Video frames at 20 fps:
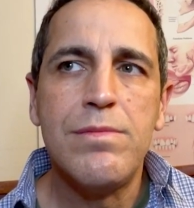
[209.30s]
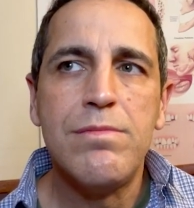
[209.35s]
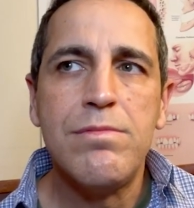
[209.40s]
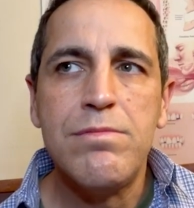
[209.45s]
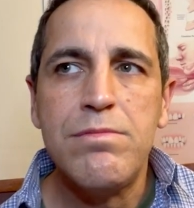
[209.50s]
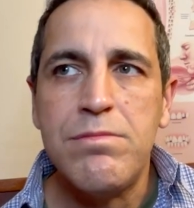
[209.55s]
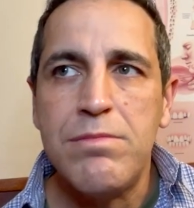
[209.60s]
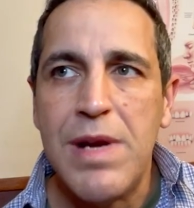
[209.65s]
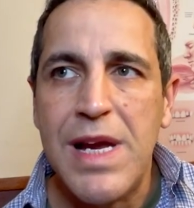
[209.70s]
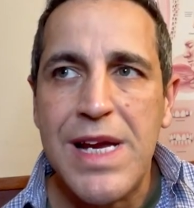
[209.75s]

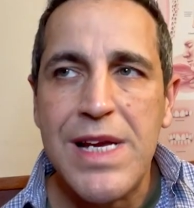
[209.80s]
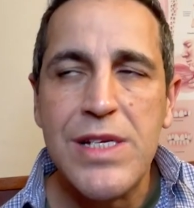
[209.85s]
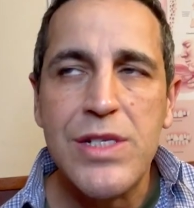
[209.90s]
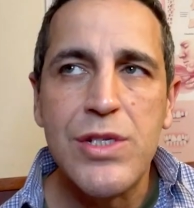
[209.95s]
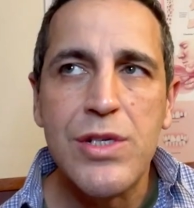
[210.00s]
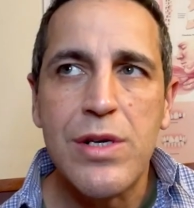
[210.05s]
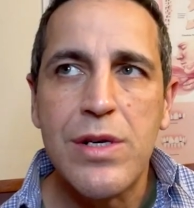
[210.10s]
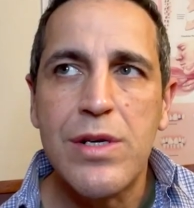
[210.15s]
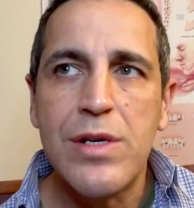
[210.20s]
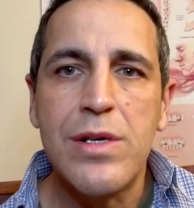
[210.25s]

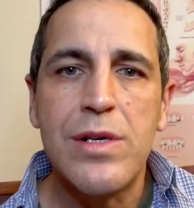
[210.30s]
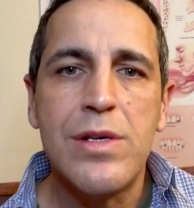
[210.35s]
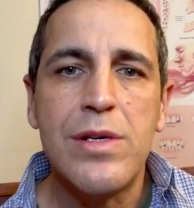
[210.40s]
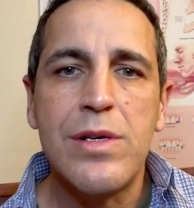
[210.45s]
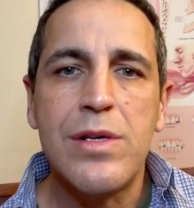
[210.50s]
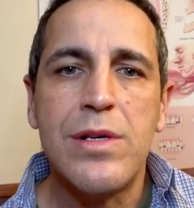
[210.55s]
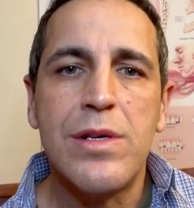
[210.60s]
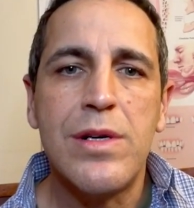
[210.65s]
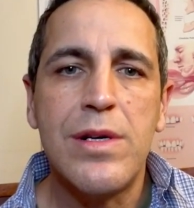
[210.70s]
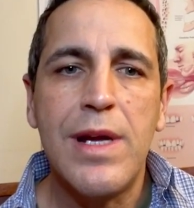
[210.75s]

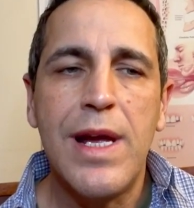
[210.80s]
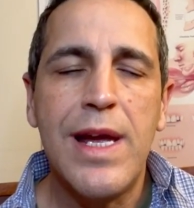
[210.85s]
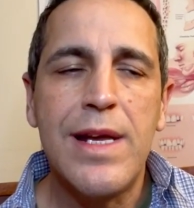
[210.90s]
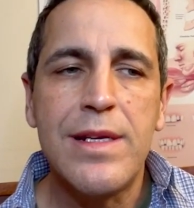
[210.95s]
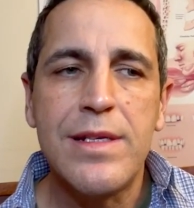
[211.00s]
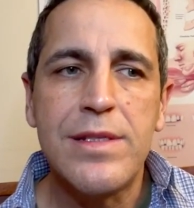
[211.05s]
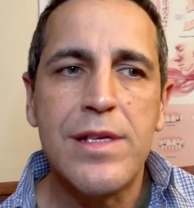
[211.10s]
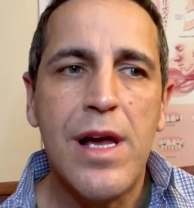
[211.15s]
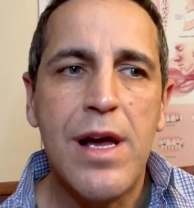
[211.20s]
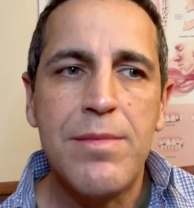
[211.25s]
major
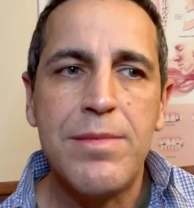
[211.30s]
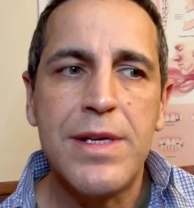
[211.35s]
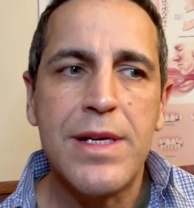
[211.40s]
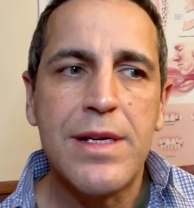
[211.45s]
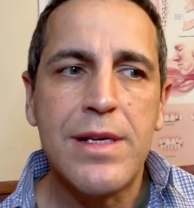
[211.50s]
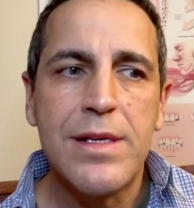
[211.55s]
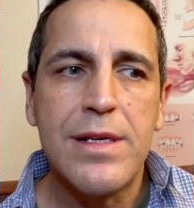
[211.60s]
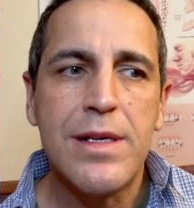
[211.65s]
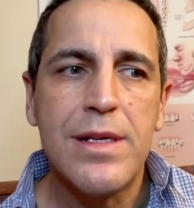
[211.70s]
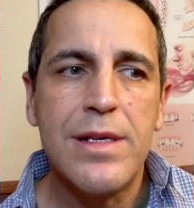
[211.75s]
anatomic
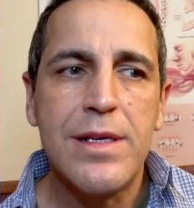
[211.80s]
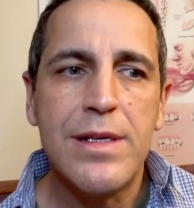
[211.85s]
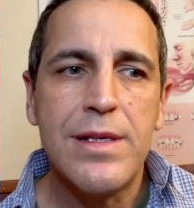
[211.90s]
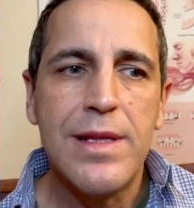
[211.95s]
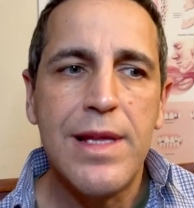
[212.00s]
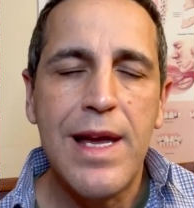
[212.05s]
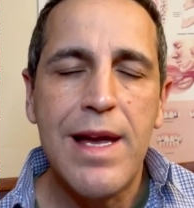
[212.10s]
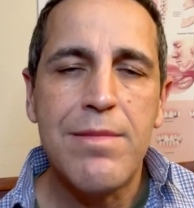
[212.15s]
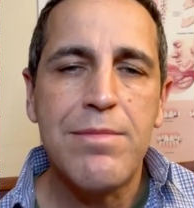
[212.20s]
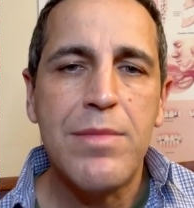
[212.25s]
uh,
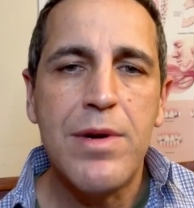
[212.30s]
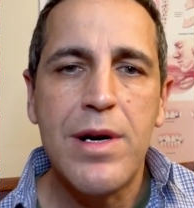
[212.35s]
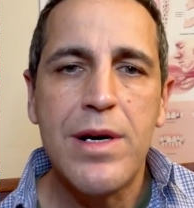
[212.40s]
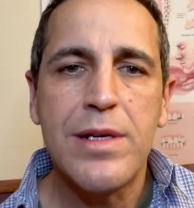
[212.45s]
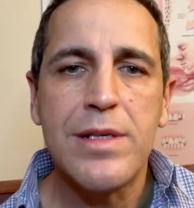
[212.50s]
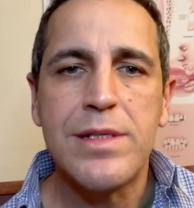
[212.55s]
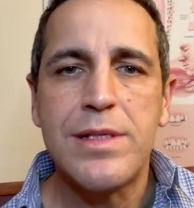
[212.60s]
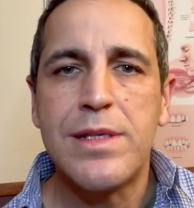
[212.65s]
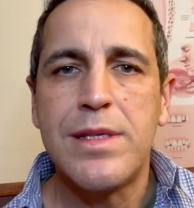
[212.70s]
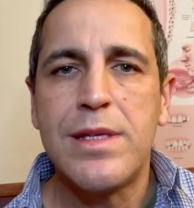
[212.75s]

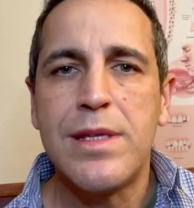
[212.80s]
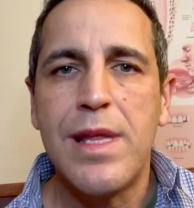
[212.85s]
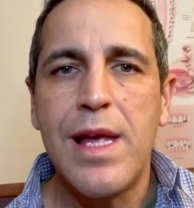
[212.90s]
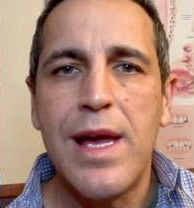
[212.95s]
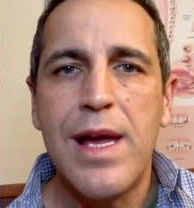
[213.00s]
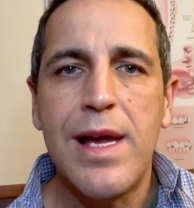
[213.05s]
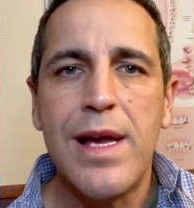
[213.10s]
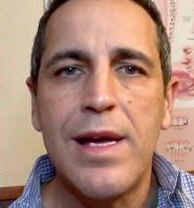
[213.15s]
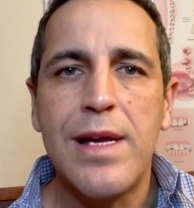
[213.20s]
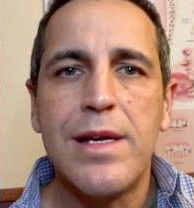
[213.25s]
landmarks
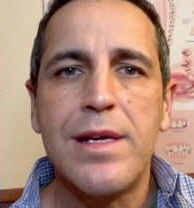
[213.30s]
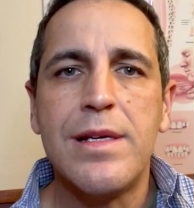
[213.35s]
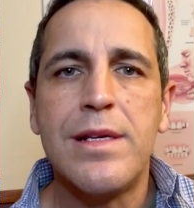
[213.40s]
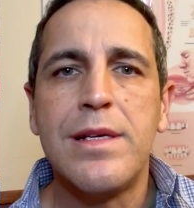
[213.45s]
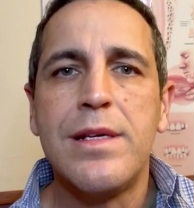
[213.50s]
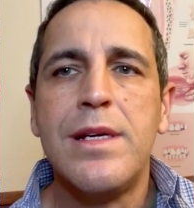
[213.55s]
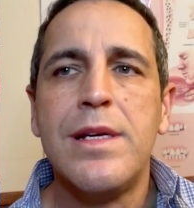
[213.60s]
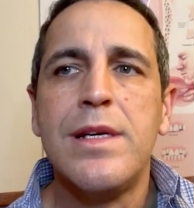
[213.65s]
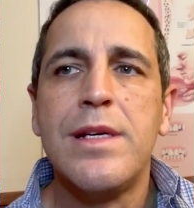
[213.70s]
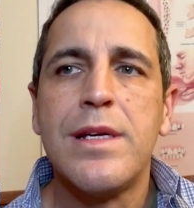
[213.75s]
that
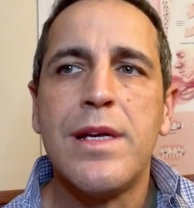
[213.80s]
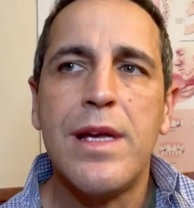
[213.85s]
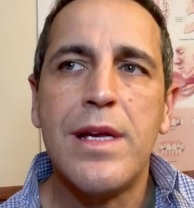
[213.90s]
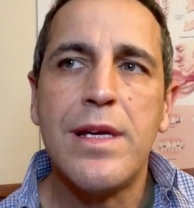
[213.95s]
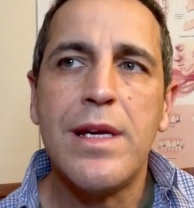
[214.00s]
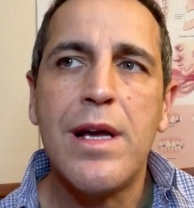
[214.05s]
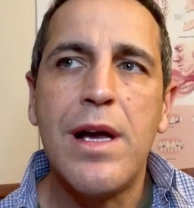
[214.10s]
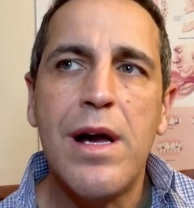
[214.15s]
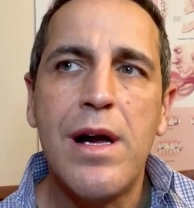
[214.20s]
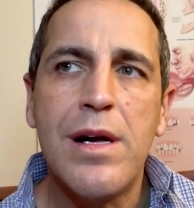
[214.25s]
can
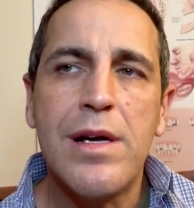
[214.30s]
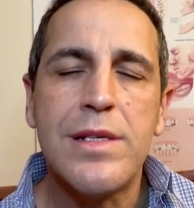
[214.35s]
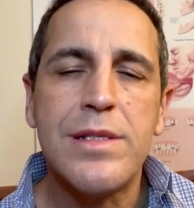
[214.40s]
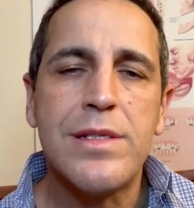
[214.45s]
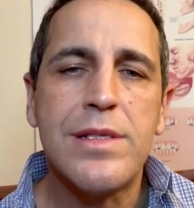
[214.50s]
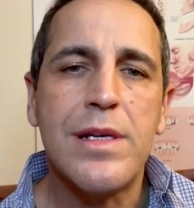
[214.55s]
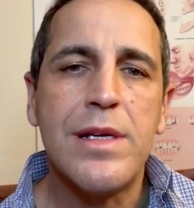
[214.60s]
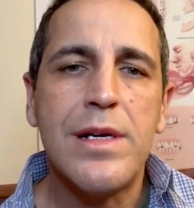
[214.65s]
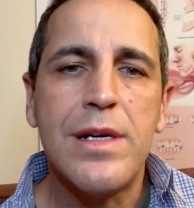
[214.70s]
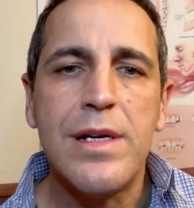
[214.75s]

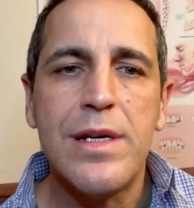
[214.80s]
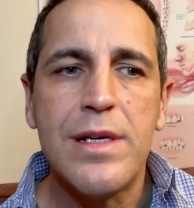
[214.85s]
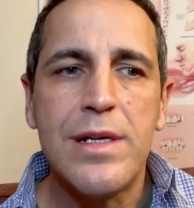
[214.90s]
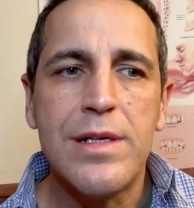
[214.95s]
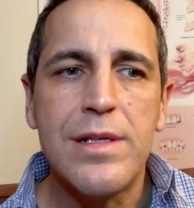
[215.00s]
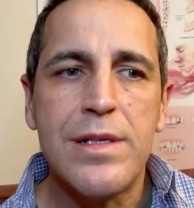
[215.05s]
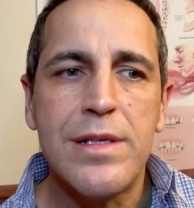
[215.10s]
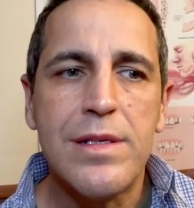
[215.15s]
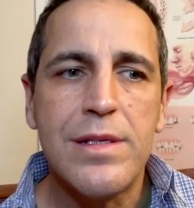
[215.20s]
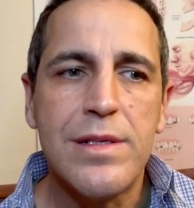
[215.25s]
cause
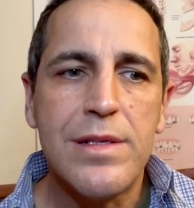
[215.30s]
uh,